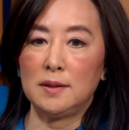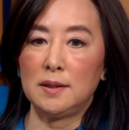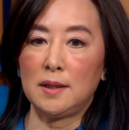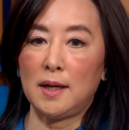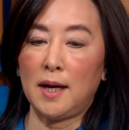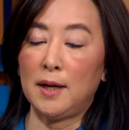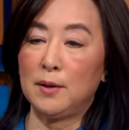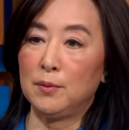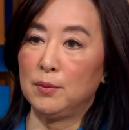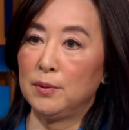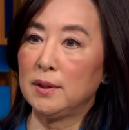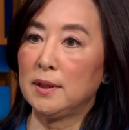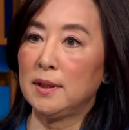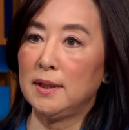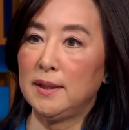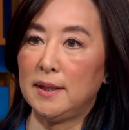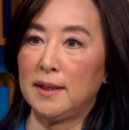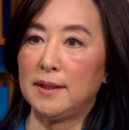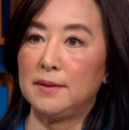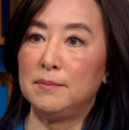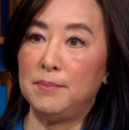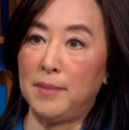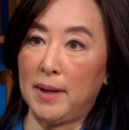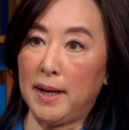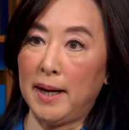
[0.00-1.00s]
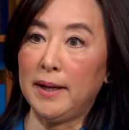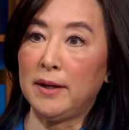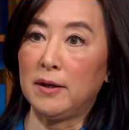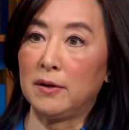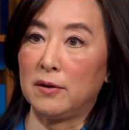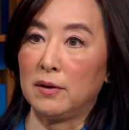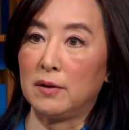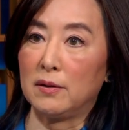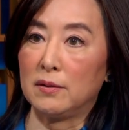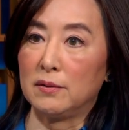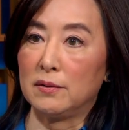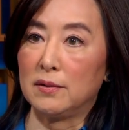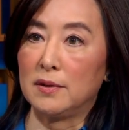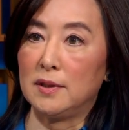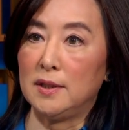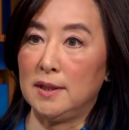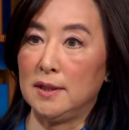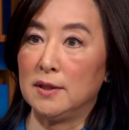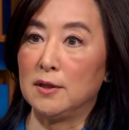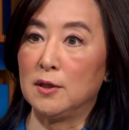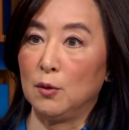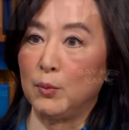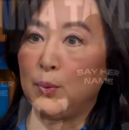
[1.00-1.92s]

I really admire the